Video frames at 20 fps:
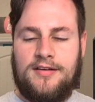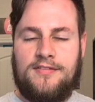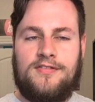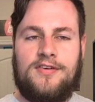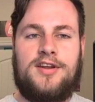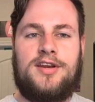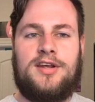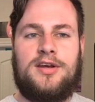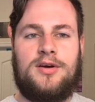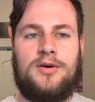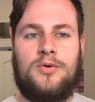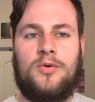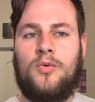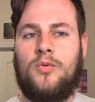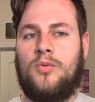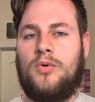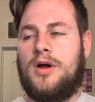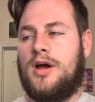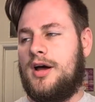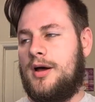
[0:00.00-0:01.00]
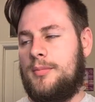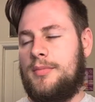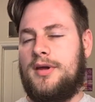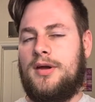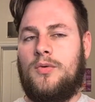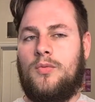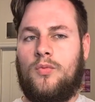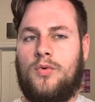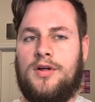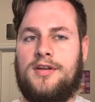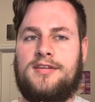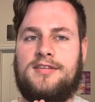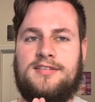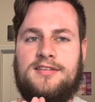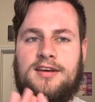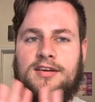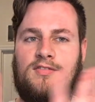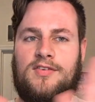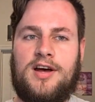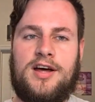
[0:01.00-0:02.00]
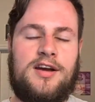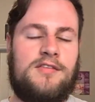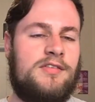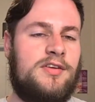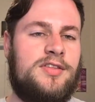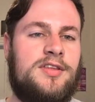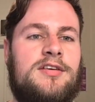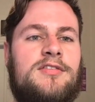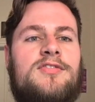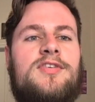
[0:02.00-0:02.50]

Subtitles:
video coming once I've got everything